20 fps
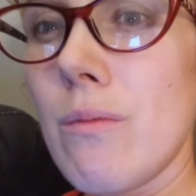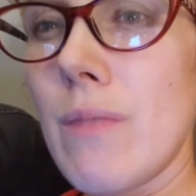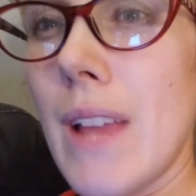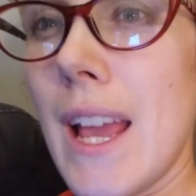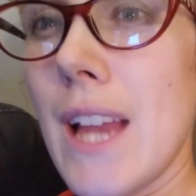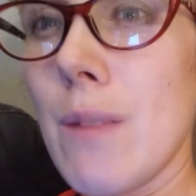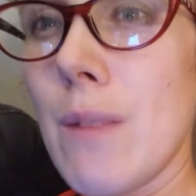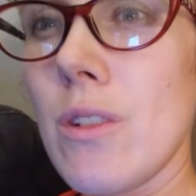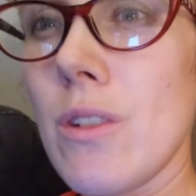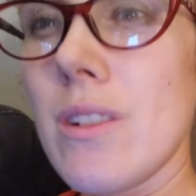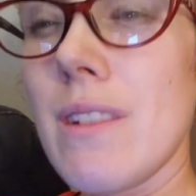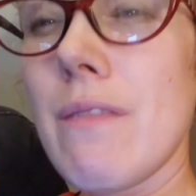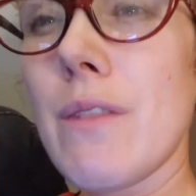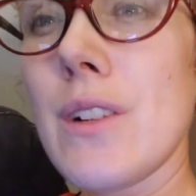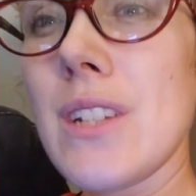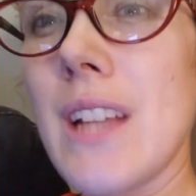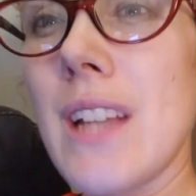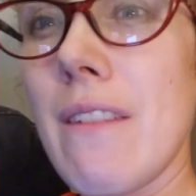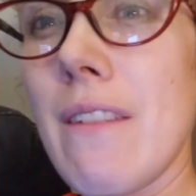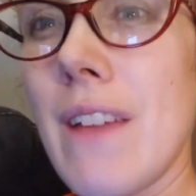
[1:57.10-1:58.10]
animals
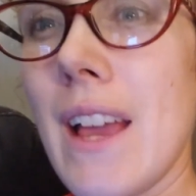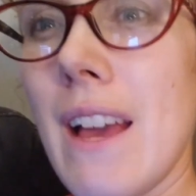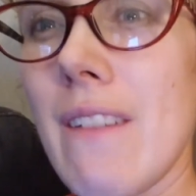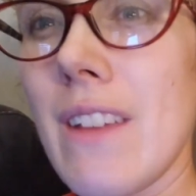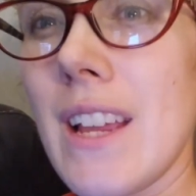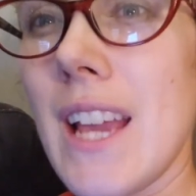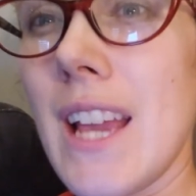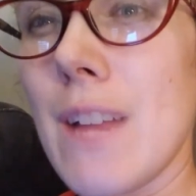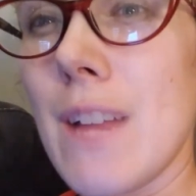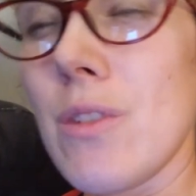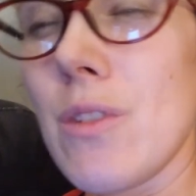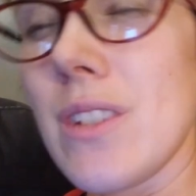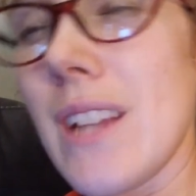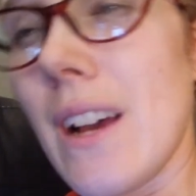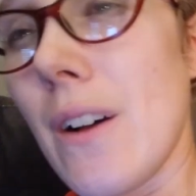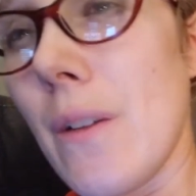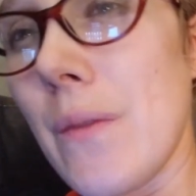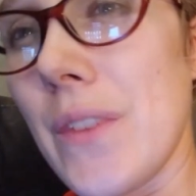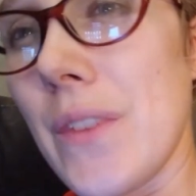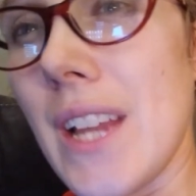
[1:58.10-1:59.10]
first off having animals
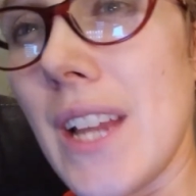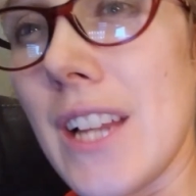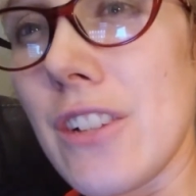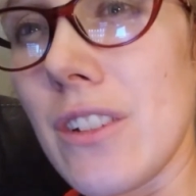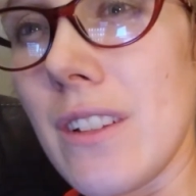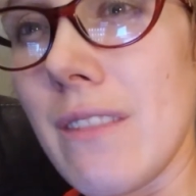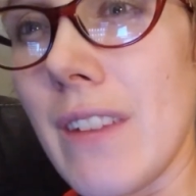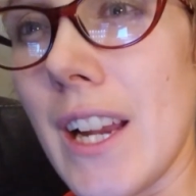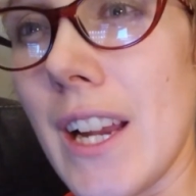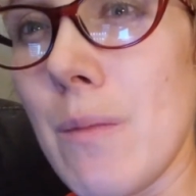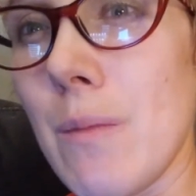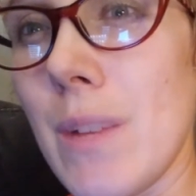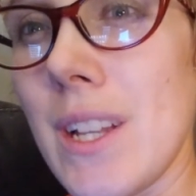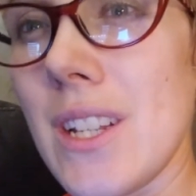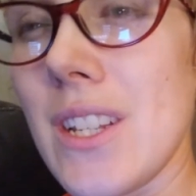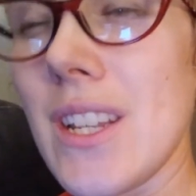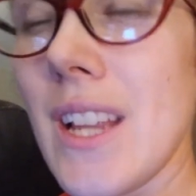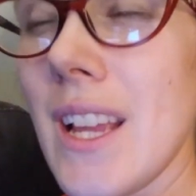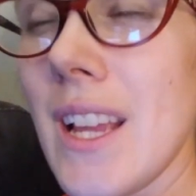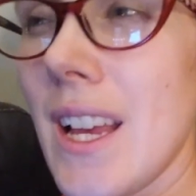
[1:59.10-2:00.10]
out in the natural
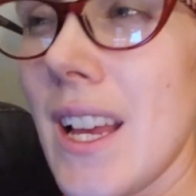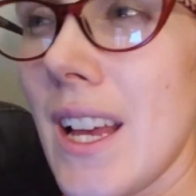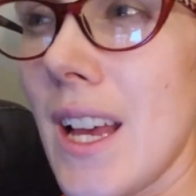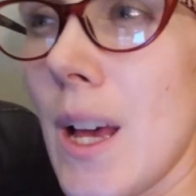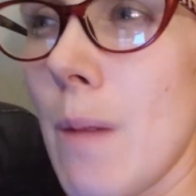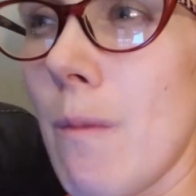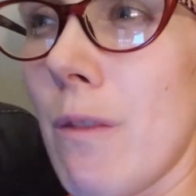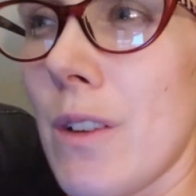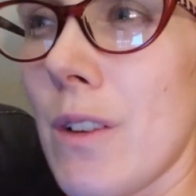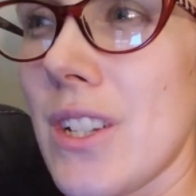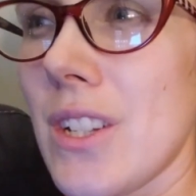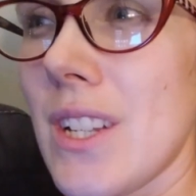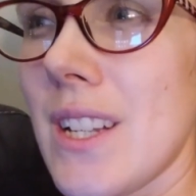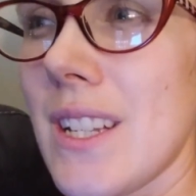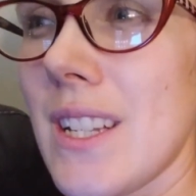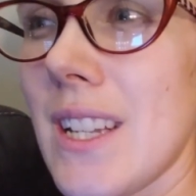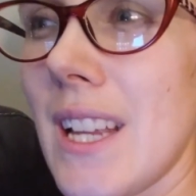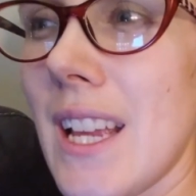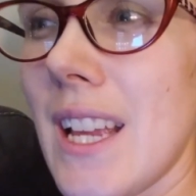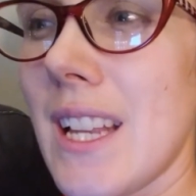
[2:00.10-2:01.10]
environment um,
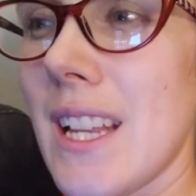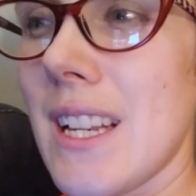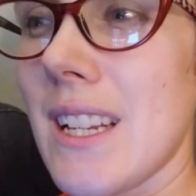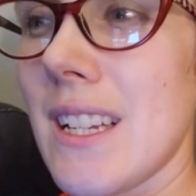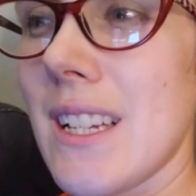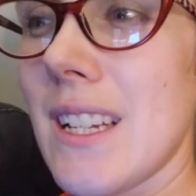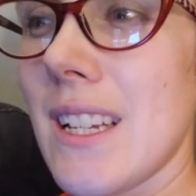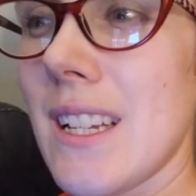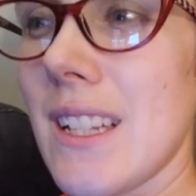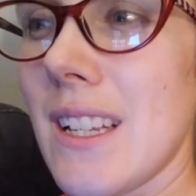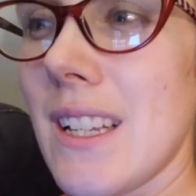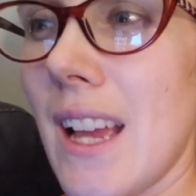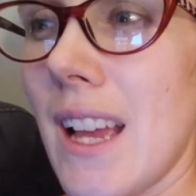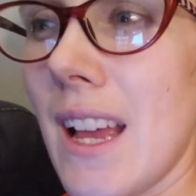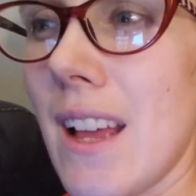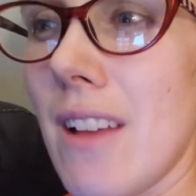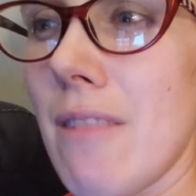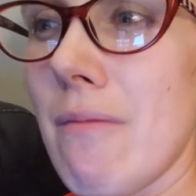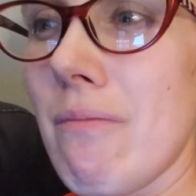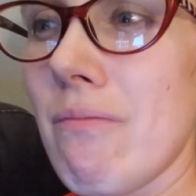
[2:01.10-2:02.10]
versus in
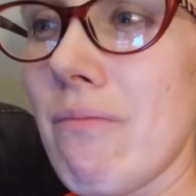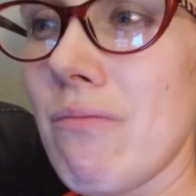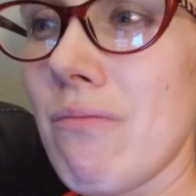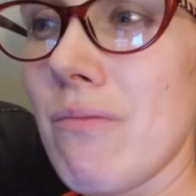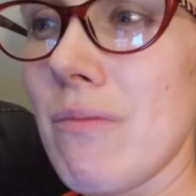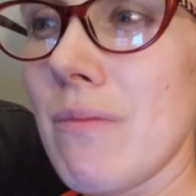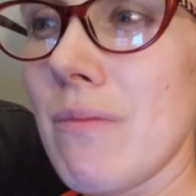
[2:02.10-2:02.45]
um,